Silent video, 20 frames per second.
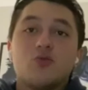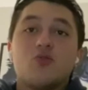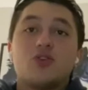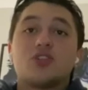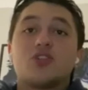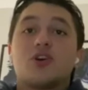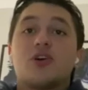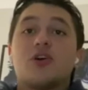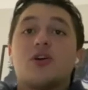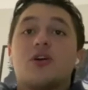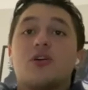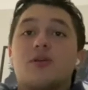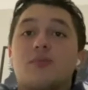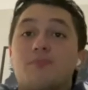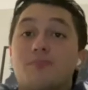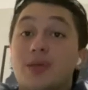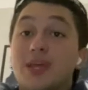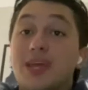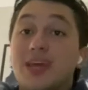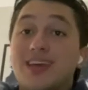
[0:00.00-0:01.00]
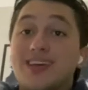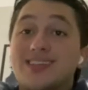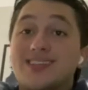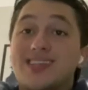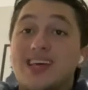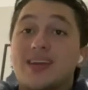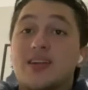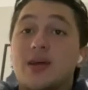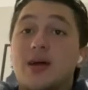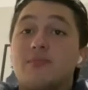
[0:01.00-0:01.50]
which are beings
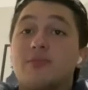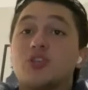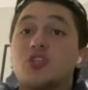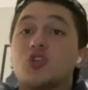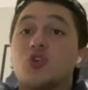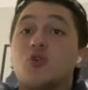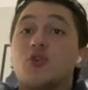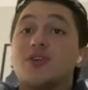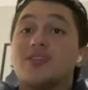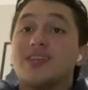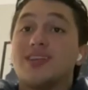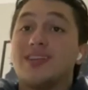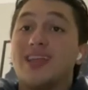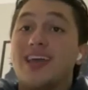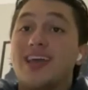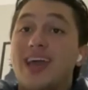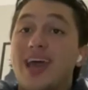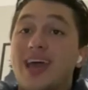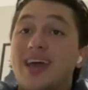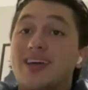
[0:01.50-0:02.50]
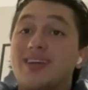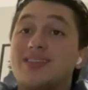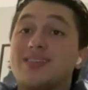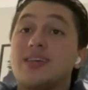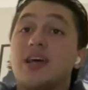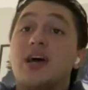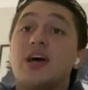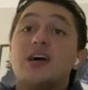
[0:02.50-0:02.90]
that come ashore to lay eggs